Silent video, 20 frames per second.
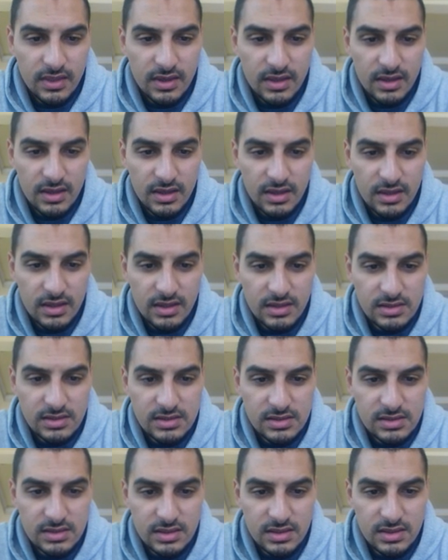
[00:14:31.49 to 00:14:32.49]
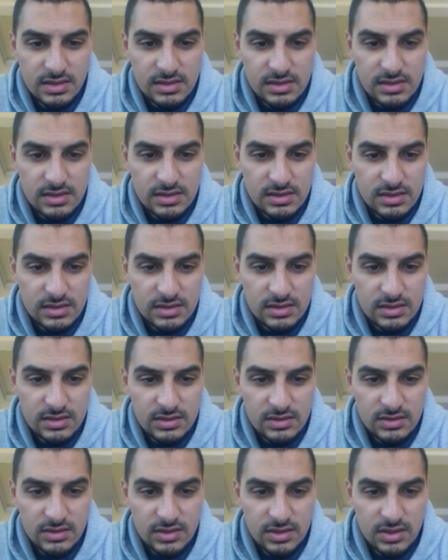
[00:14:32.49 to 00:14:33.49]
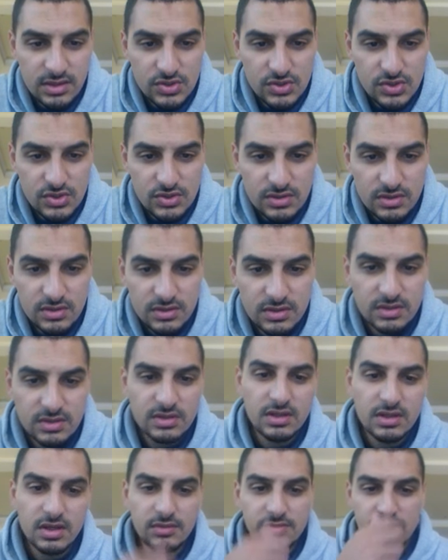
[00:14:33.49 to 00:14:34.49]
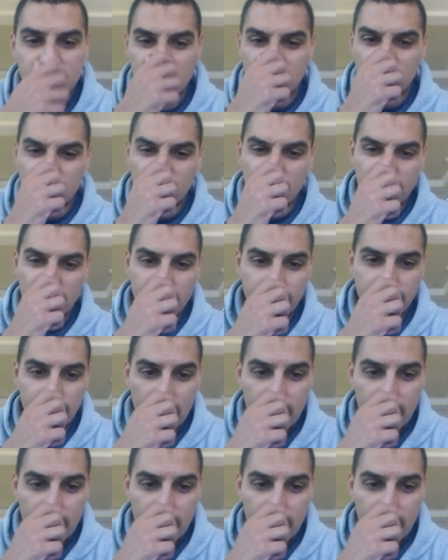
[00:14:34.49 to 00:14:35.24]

and this is reduction. I'm sorry about that.